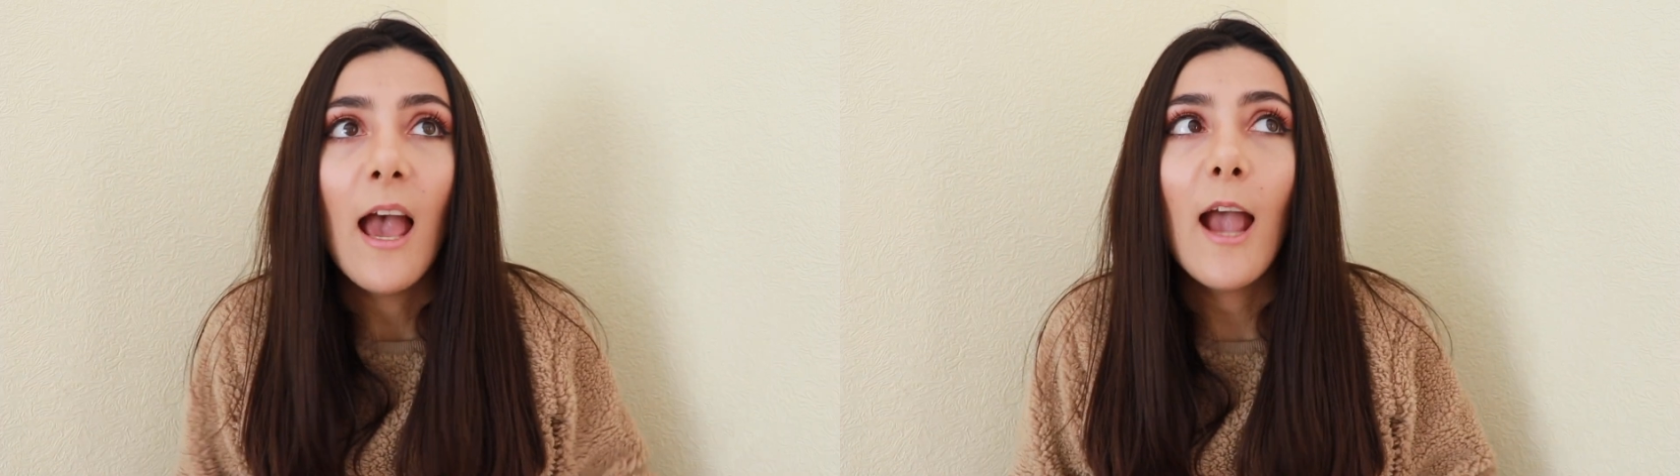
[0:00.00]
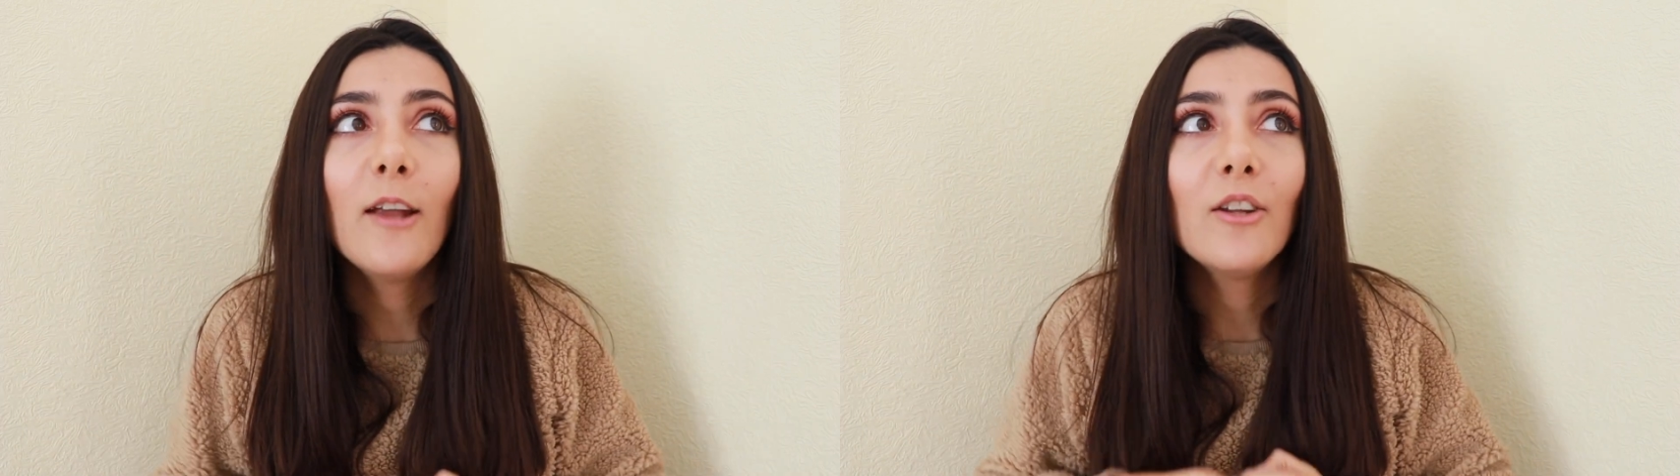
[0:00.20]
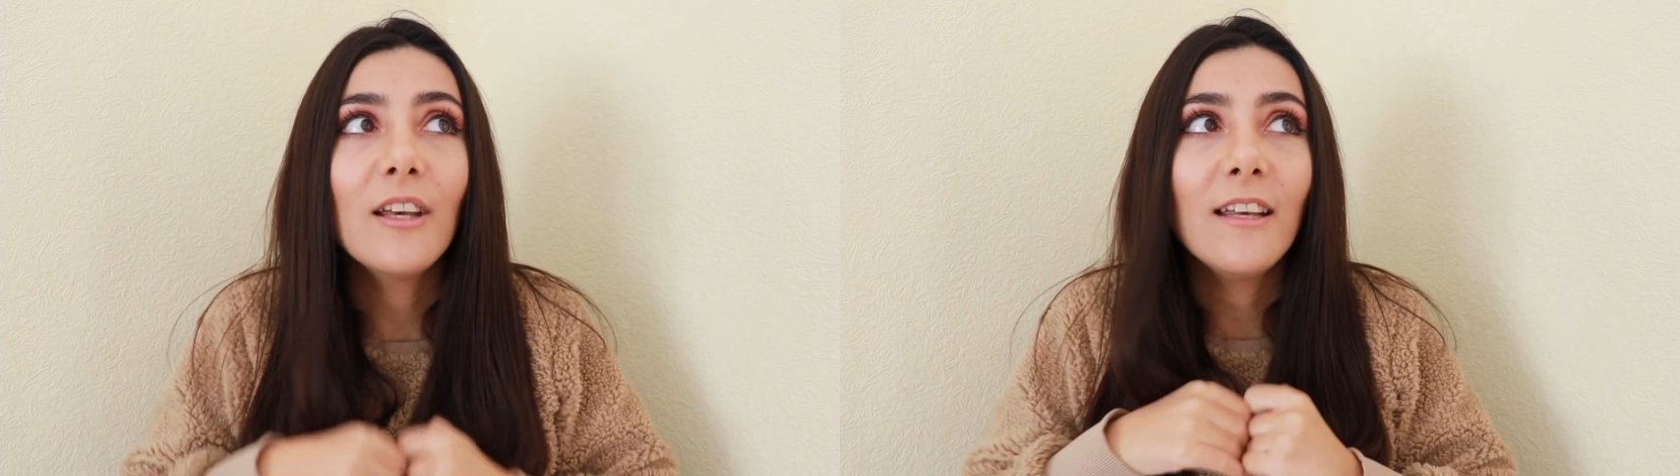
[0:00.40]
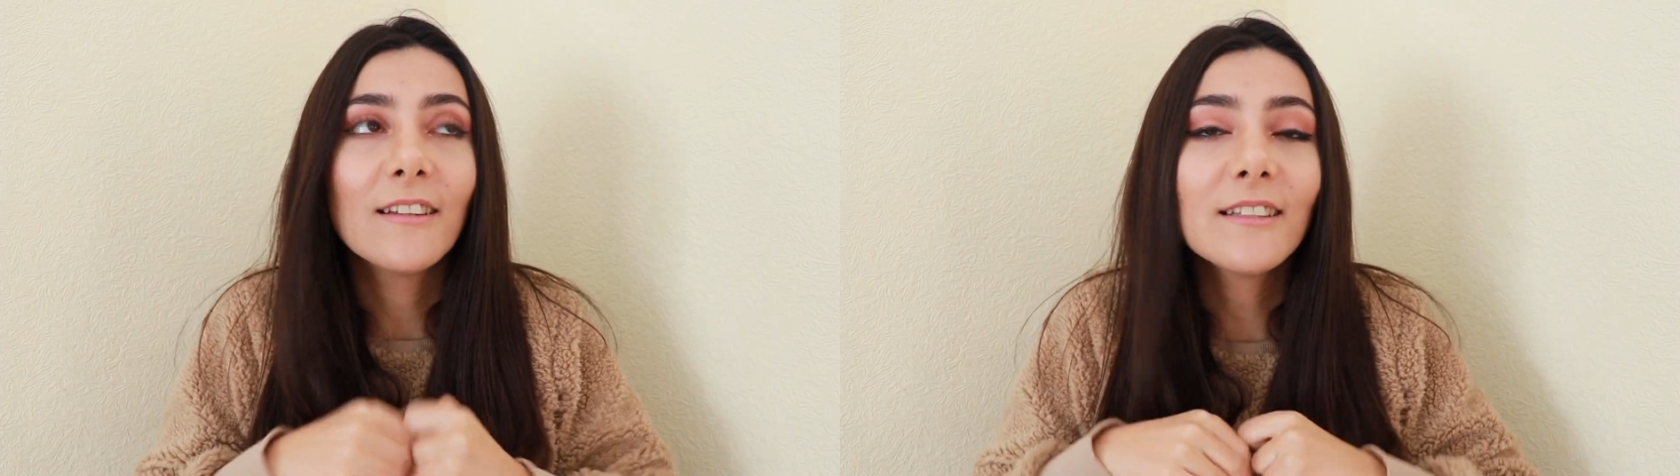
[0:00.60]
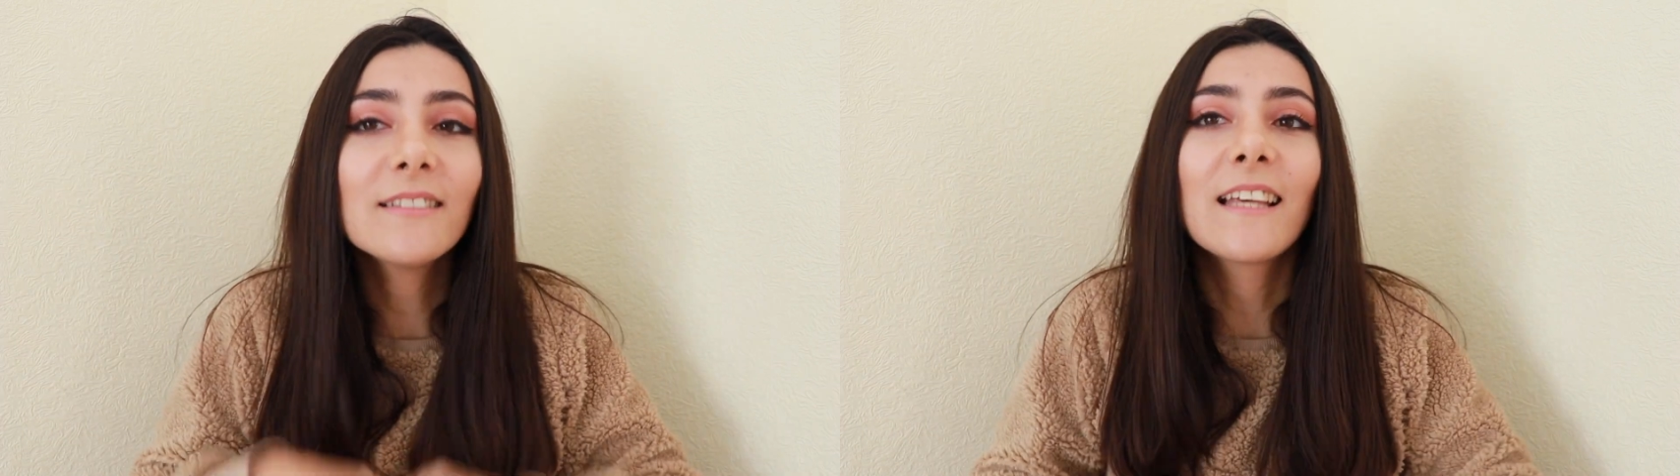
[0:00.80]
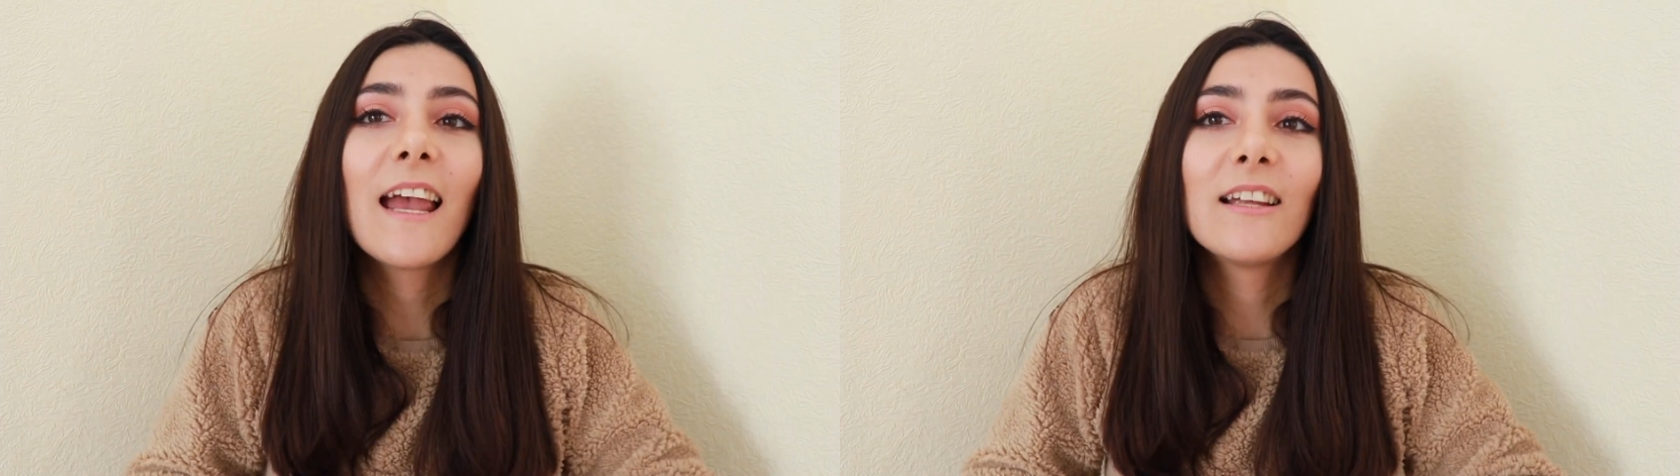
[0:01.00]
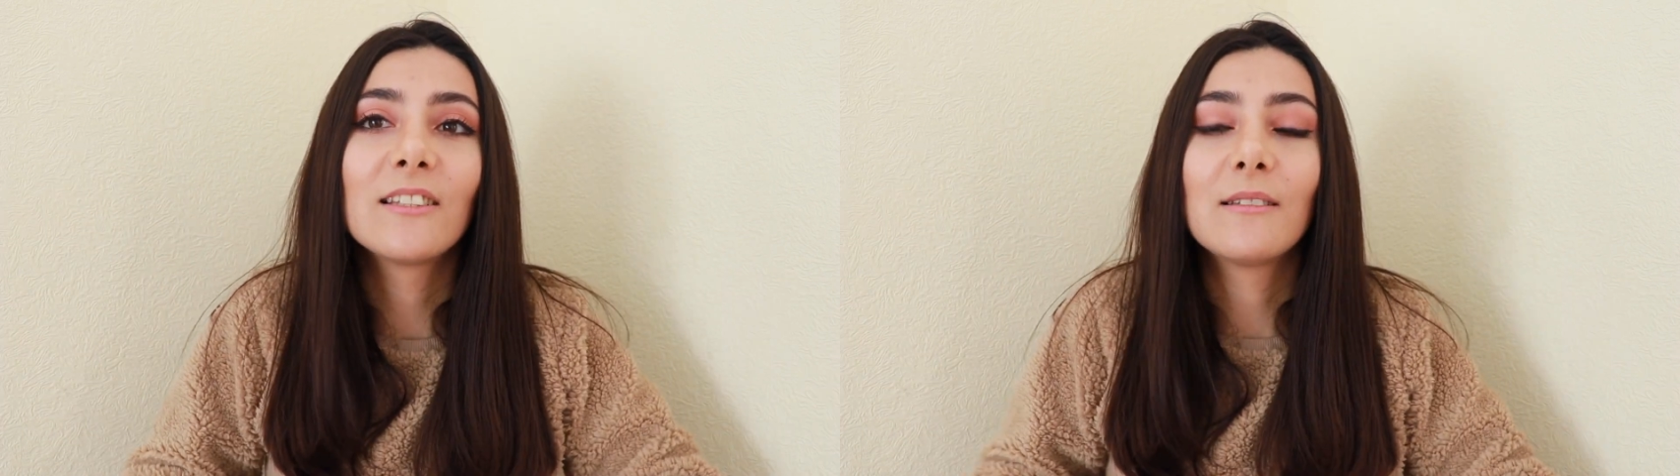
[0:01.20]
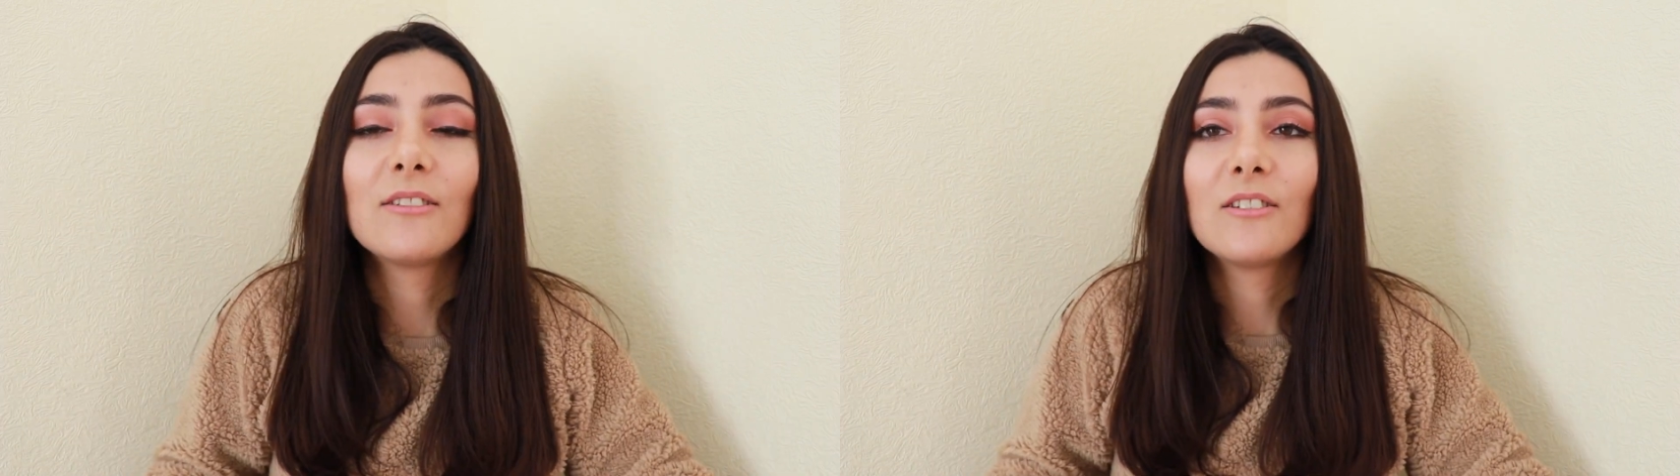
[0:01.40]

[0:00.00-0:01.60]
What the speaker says: And in this case,